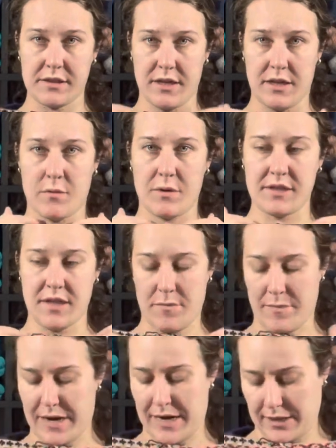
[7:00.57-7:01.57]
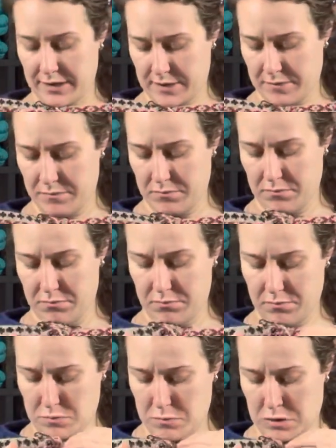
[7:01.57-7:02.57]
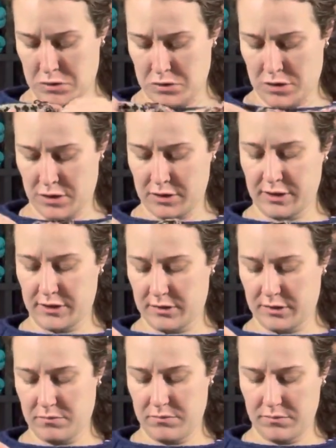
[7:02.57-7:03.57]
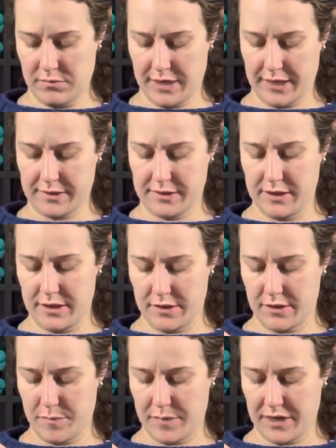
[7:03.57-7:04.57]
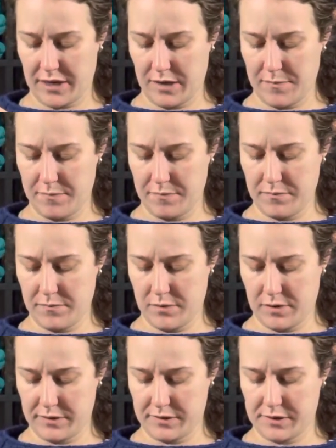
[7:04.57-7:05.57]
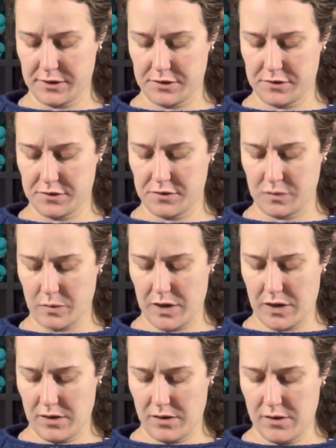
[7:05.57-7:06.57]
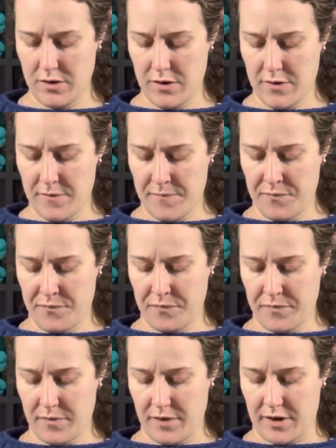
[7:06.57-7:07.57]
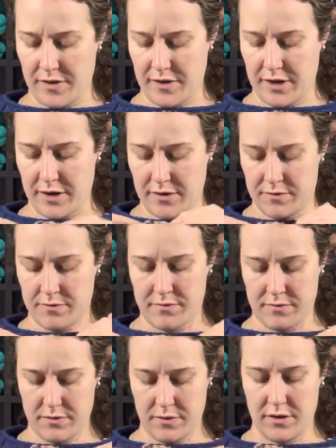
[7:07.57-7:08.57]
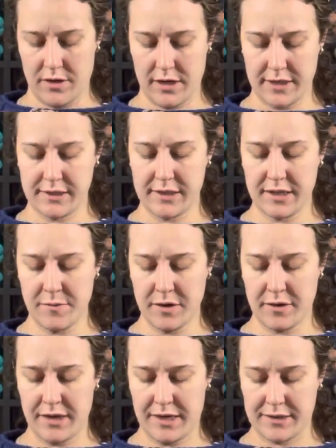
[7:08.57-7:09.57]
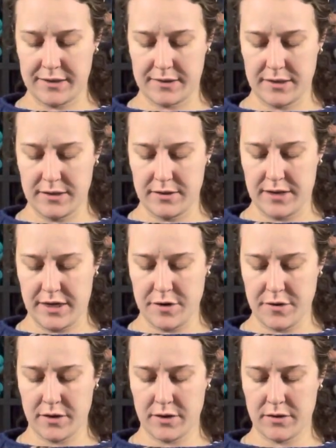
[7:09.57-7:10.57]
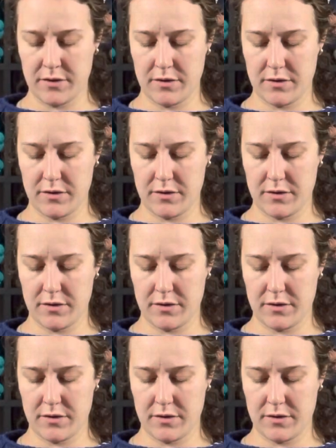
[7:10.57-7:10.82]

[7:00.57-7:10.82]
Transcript: and the ones on the back, and then along this neck steek you pick up all these stitches as well. And then the nice thing about that is that then you can